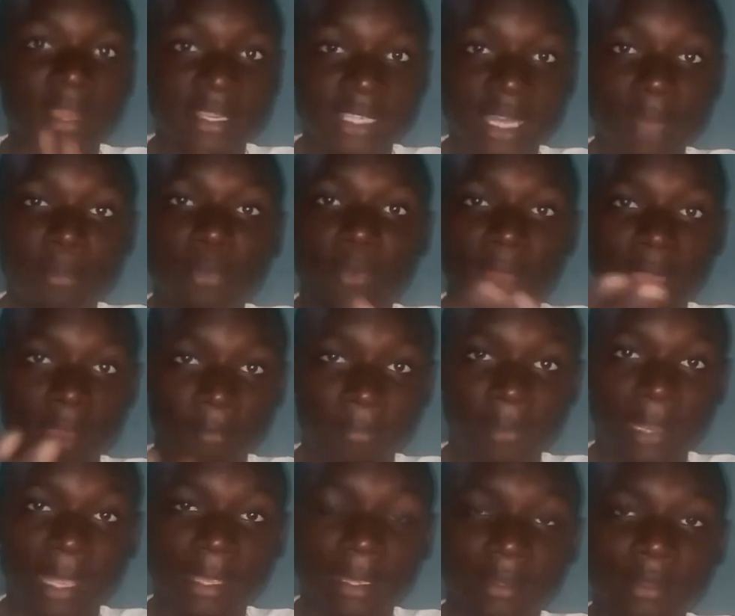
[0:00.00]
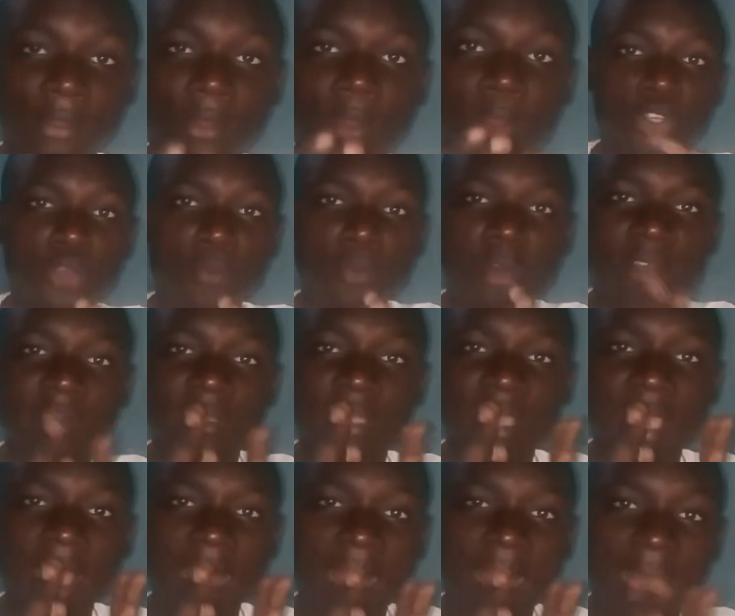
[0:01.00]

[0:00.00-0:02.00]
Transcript: For example, the flyer. You must